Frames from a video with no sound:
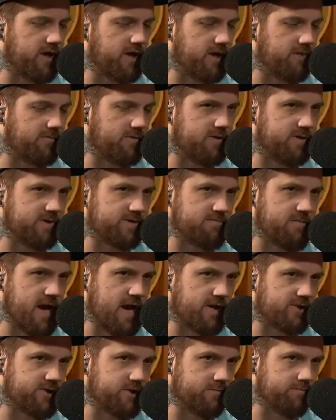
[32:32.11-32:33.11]
him in this
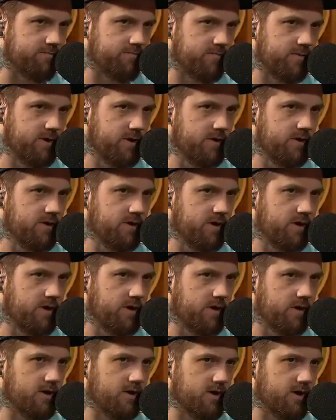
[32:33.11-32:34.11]
matchup
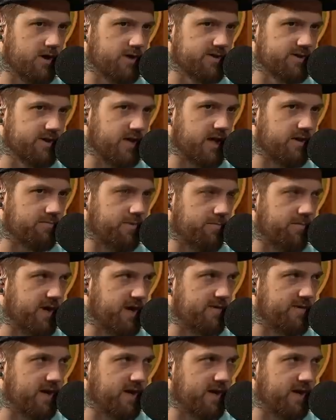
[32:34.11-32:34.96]
uh, against Tampa Bay.